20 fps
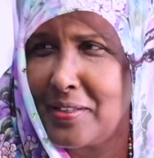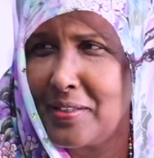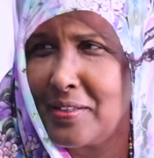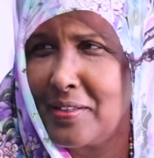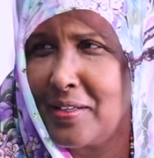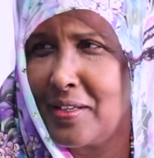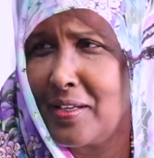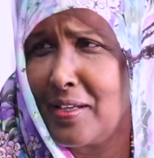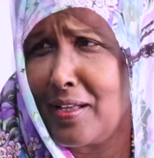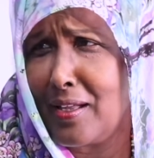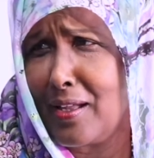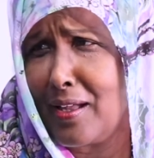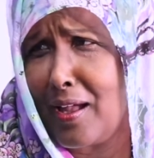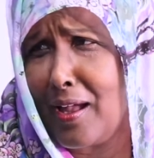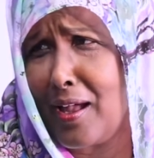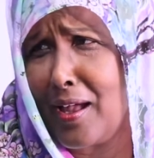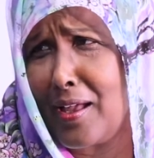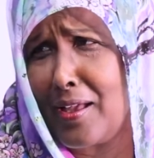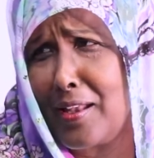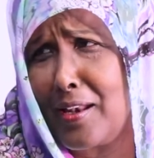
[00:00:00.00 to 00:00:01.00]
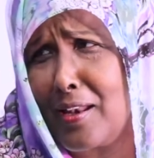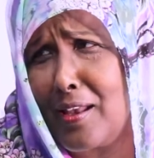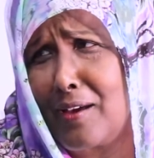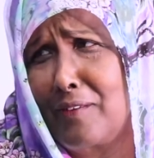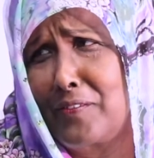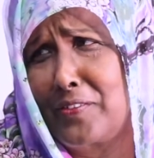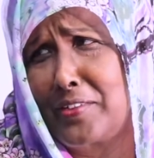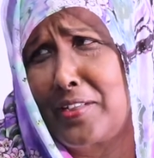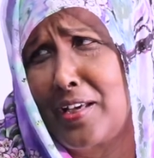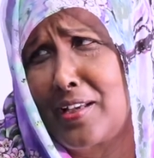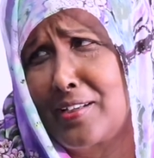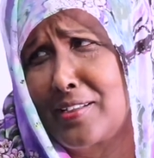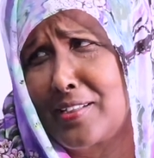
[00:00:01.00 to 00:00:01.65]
Yes, thanks to I love Del